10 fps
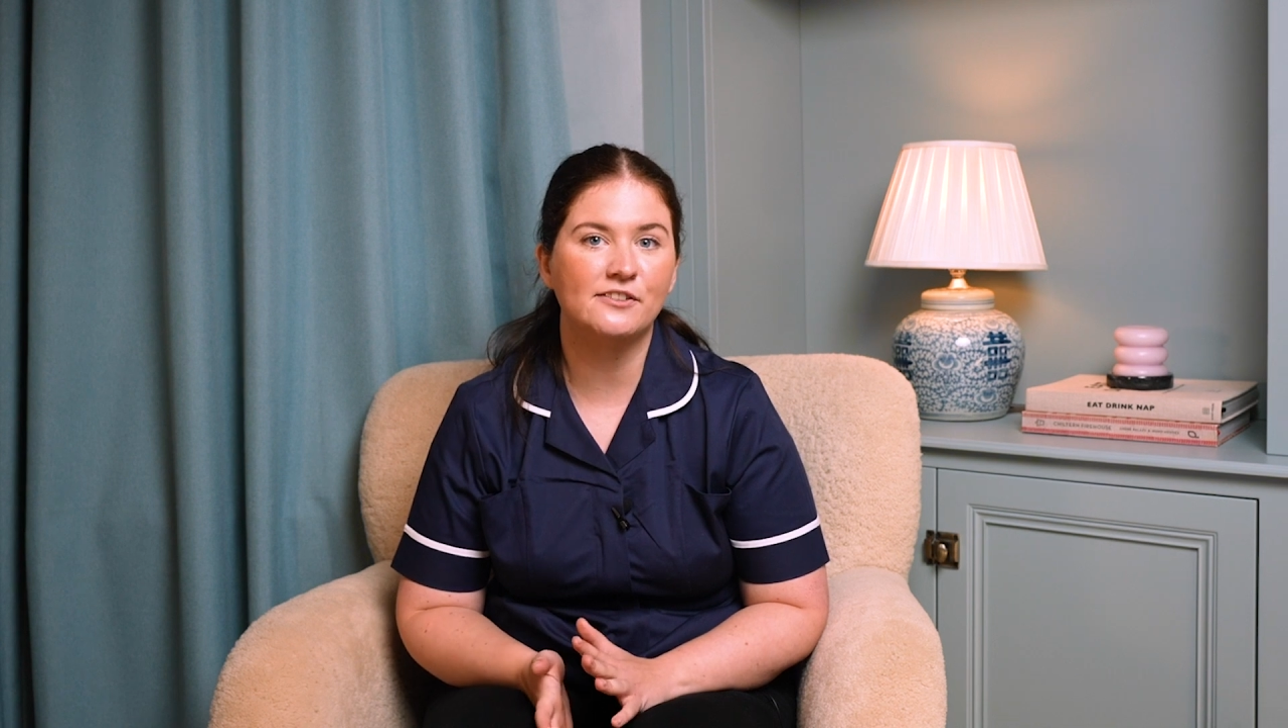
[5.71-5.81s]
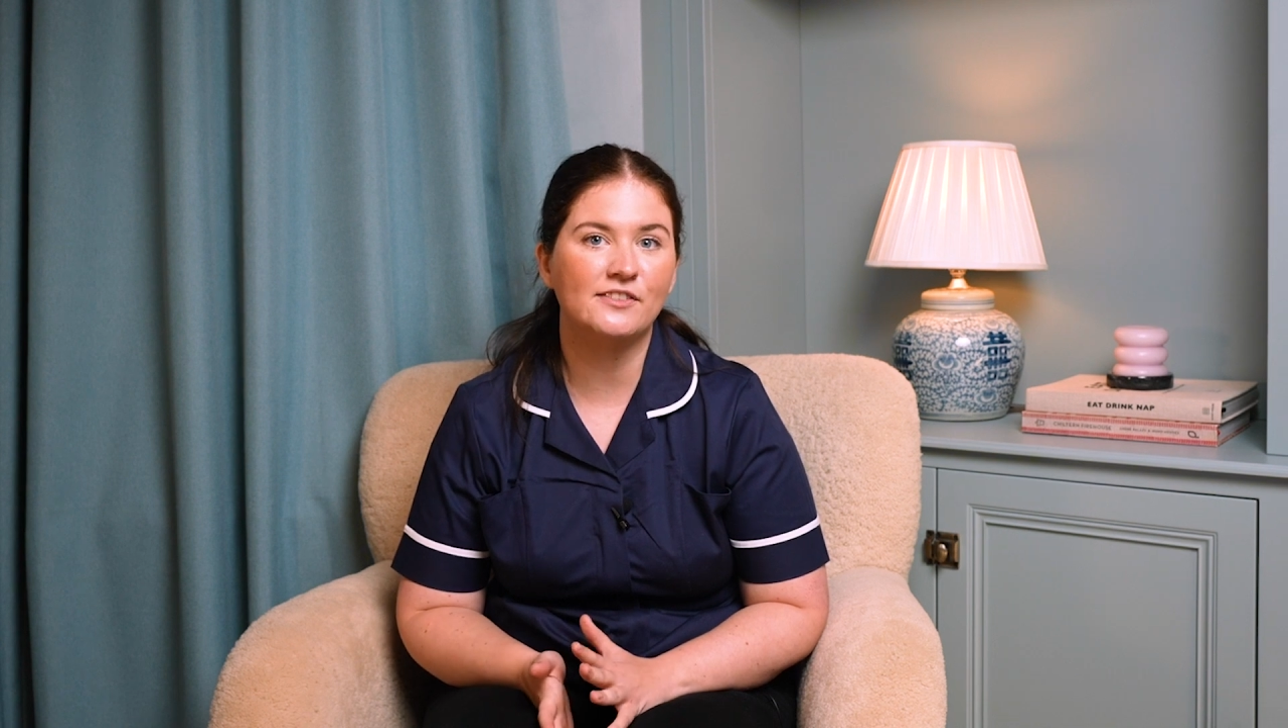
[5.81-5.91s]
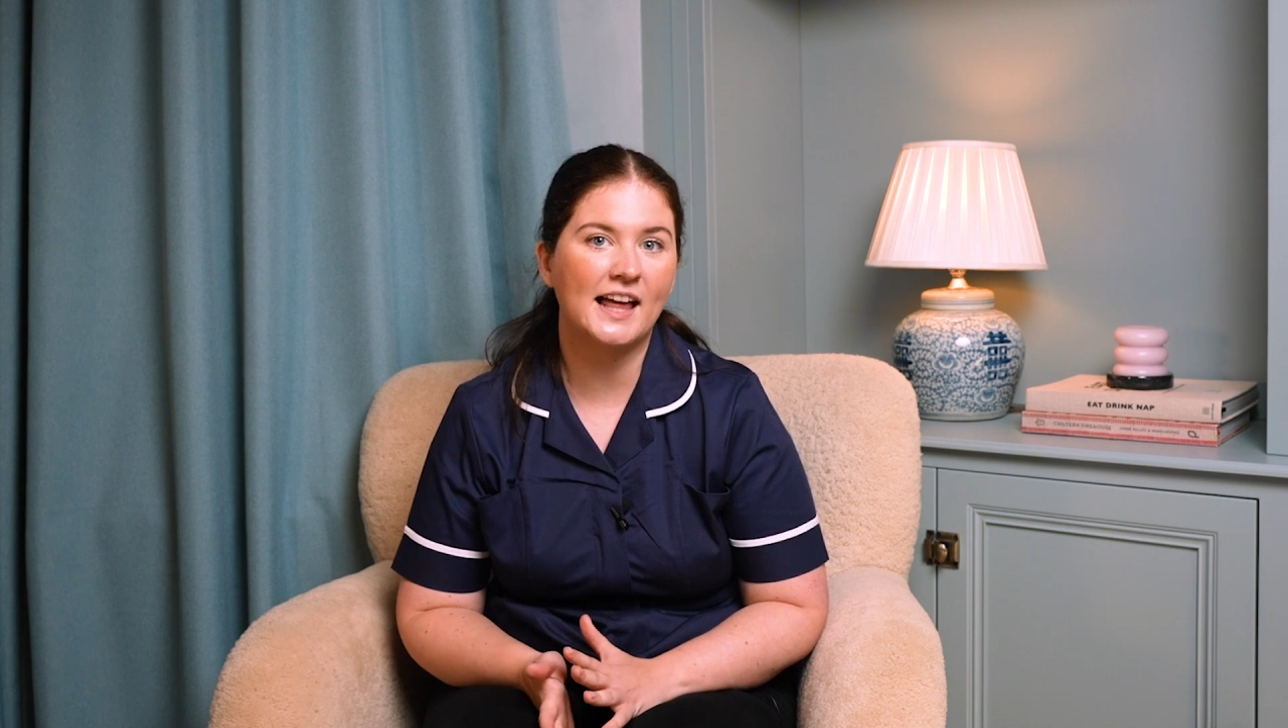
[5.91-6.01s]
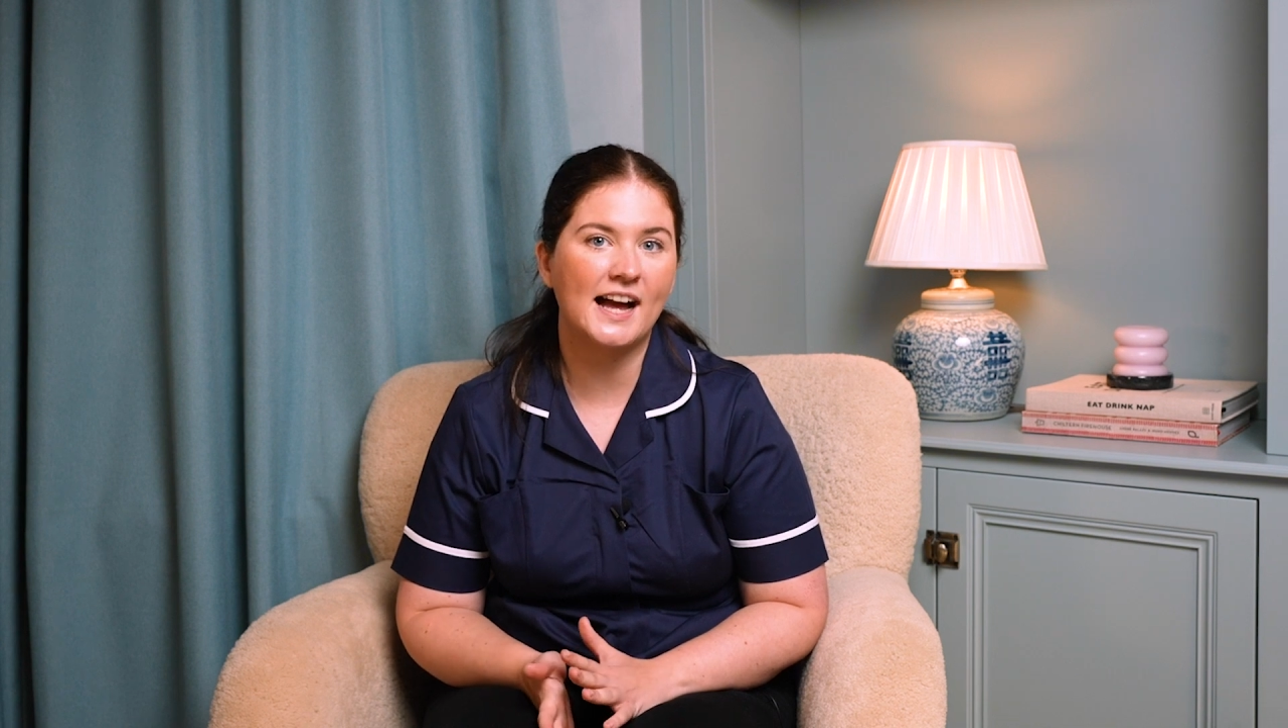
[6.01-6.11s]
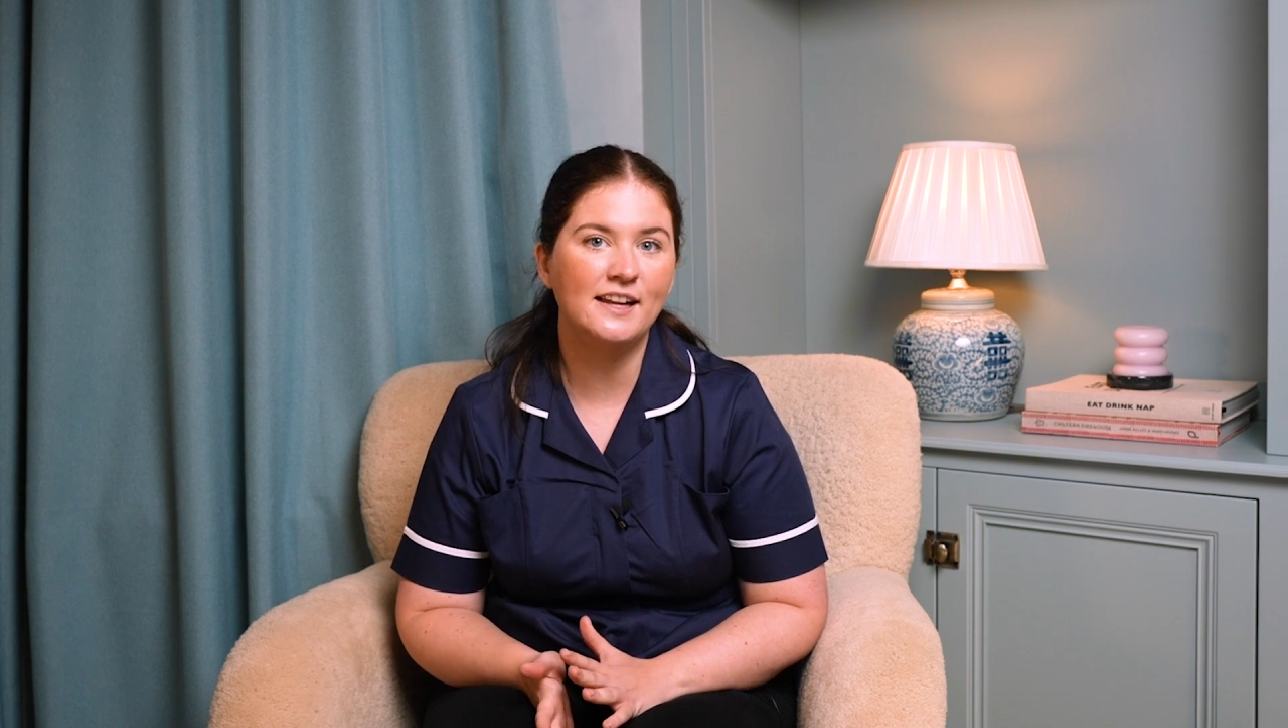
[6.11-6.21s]
of
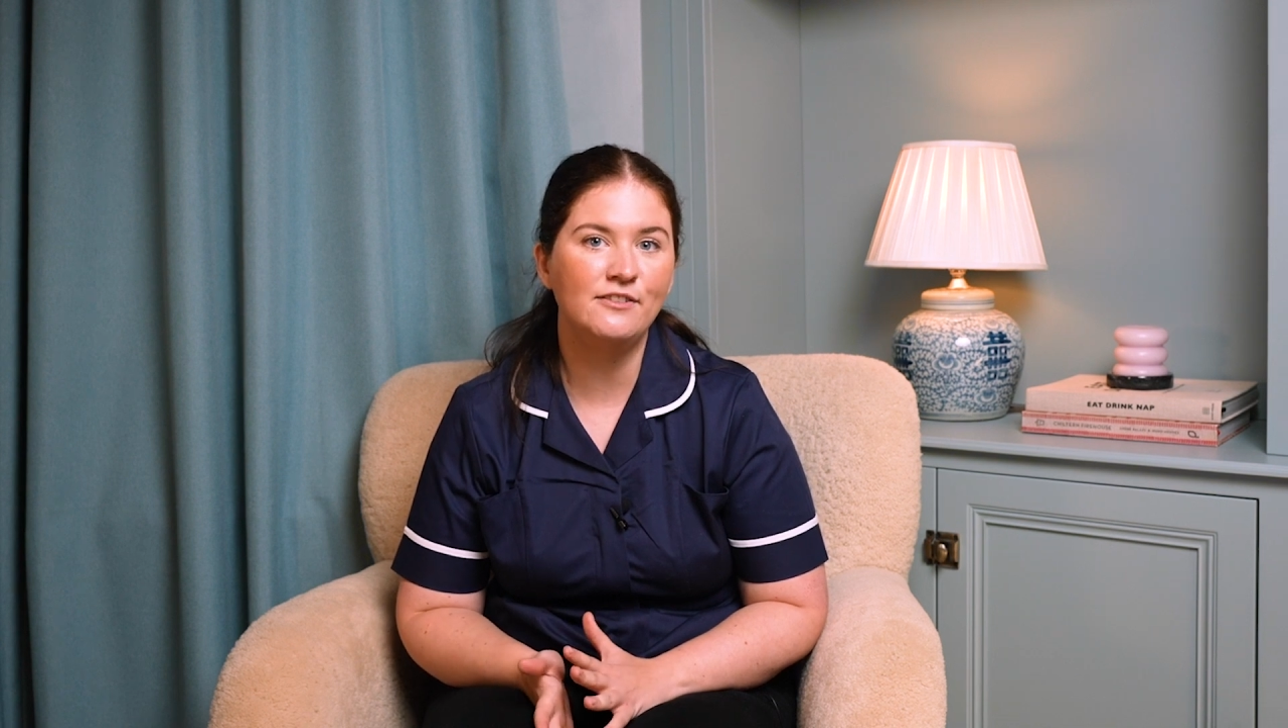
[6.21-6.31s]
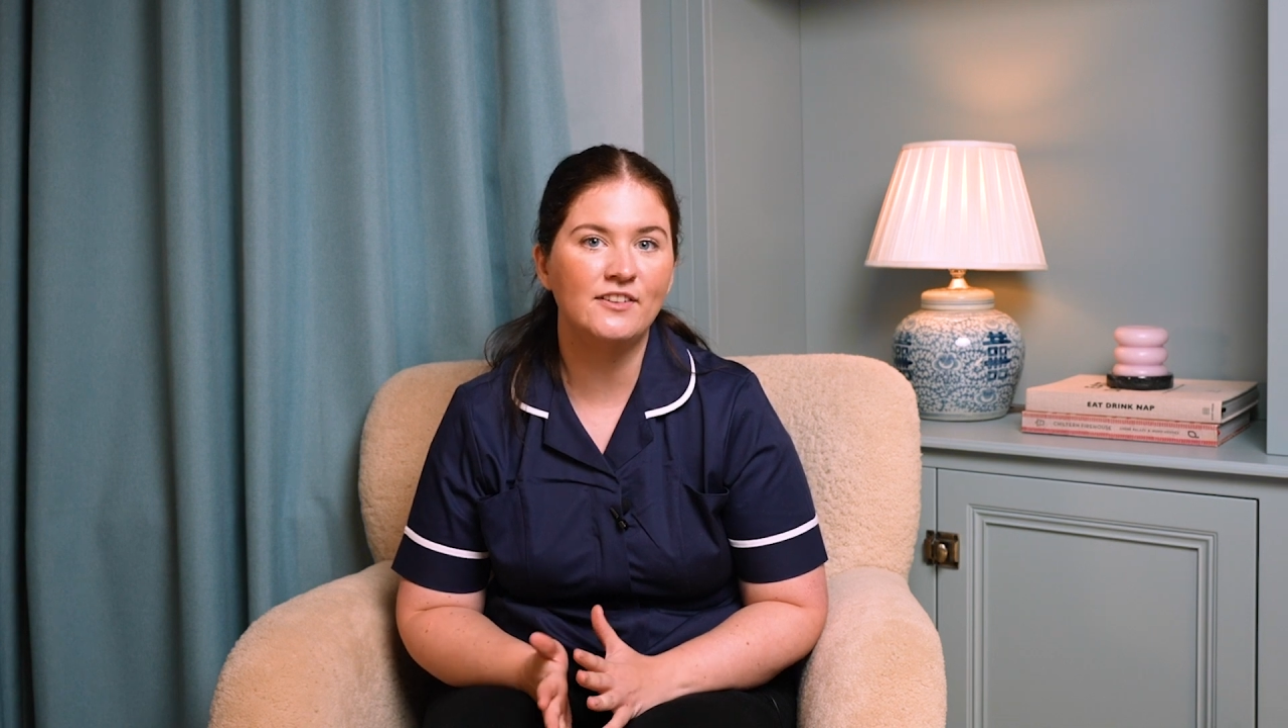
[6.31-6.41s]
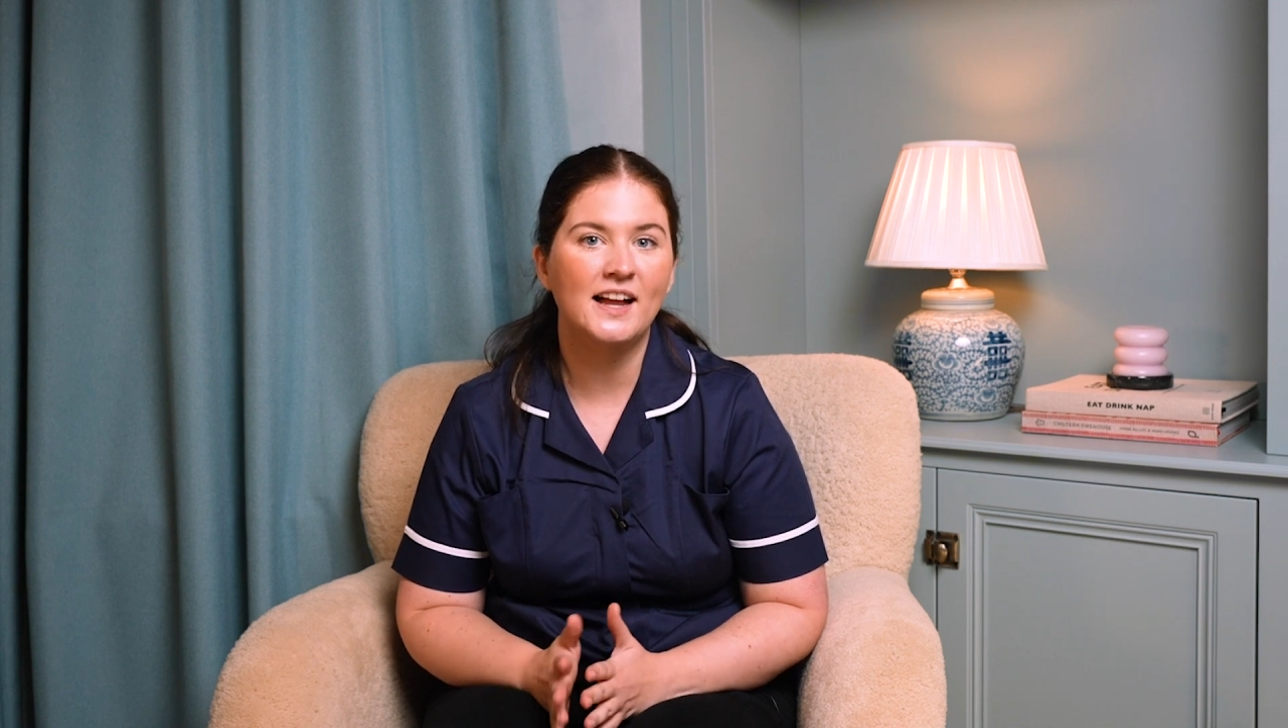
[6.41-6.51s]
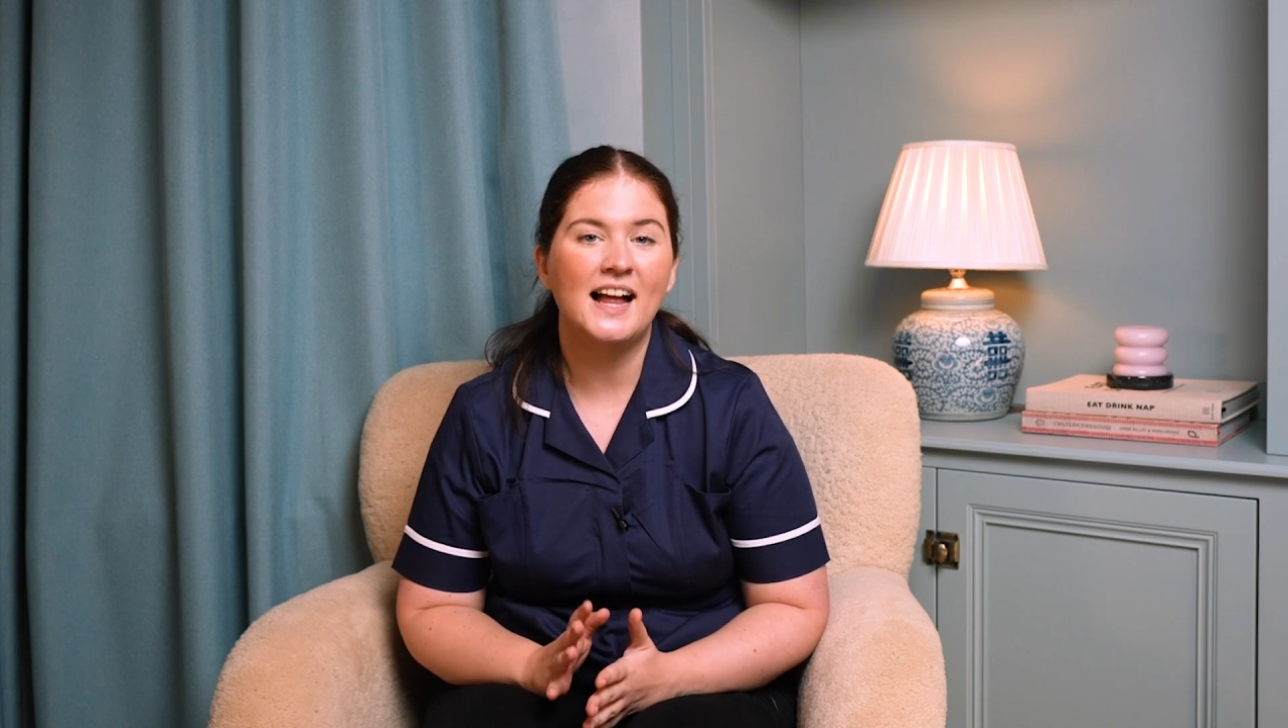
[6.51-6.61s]
life,